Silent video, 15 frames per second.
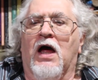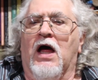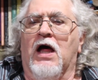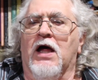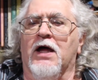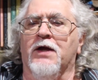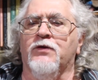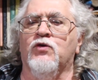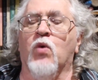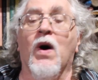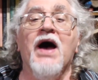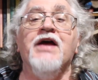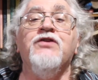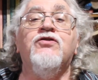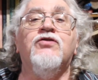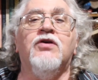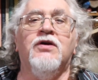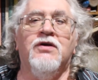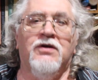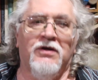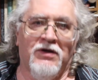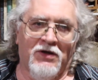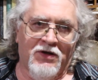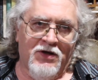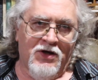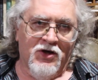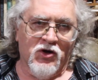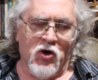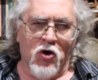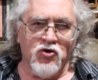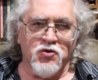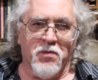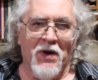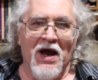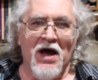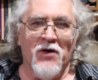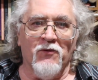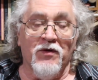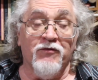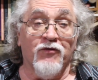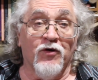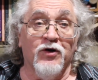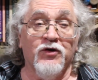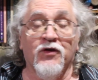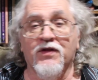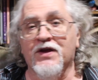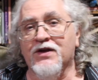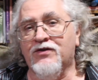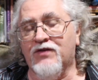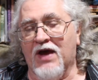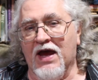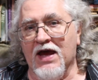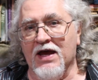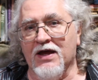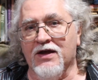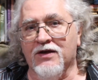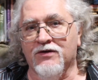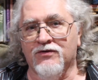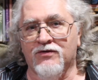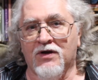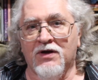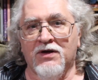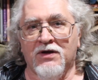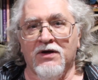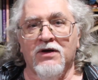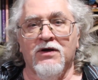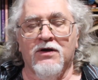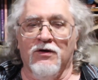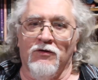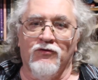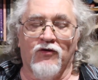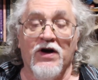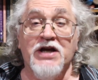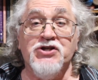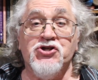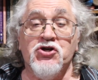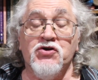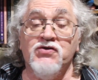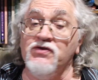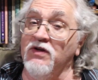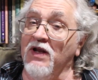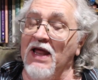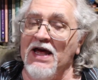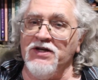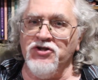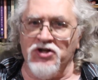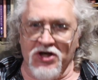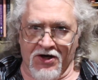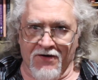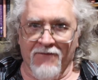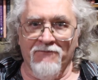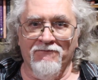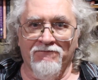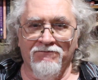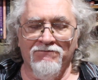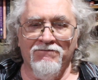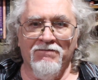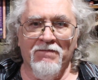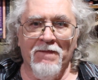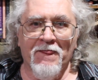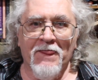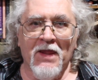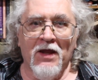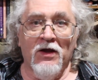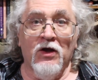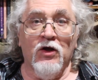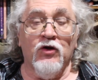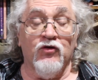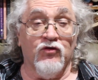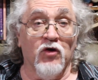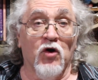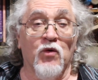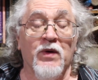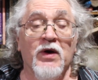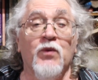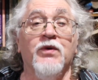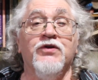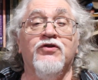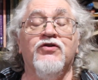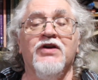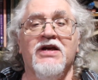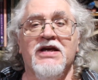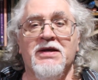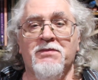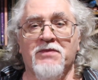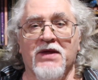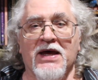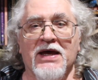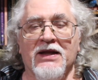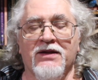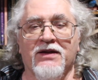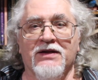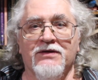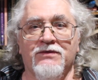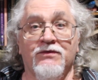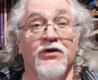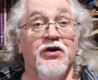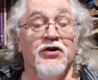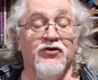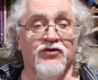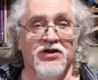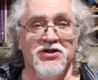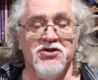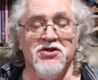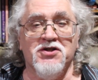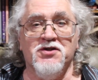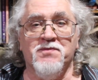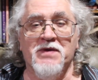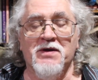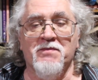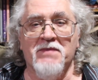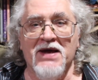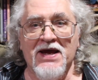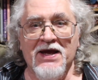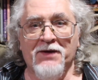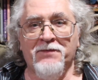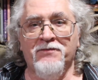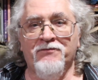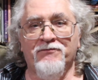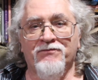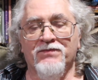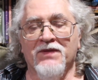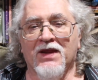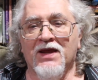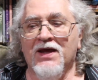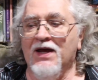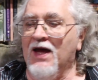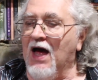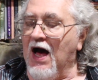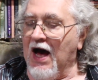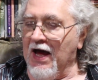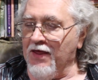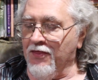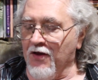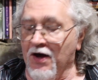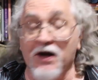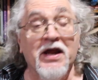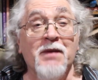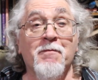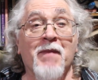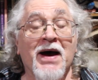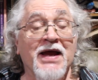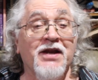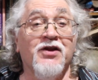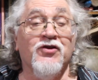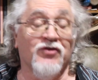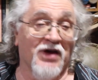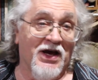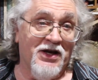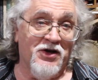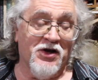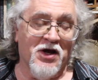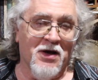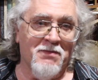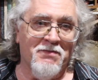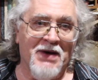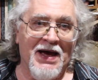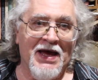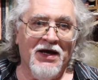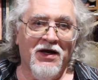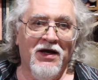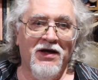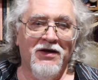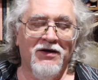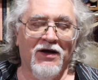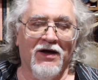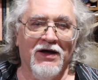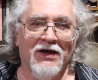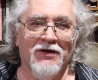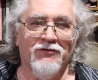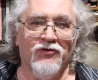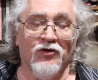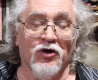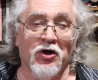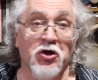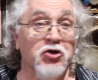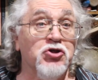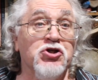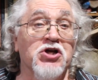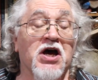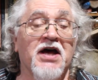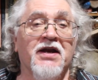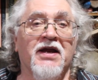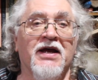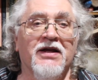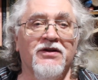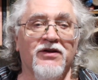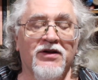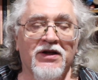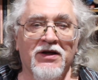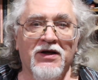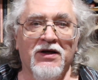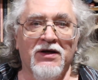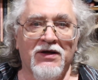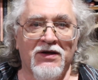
Uh, twice, Coach Brown referred to this as Frazier's last year. So it would seem that the decision has been made. I thought he might decide to come back uh, for a good shot at the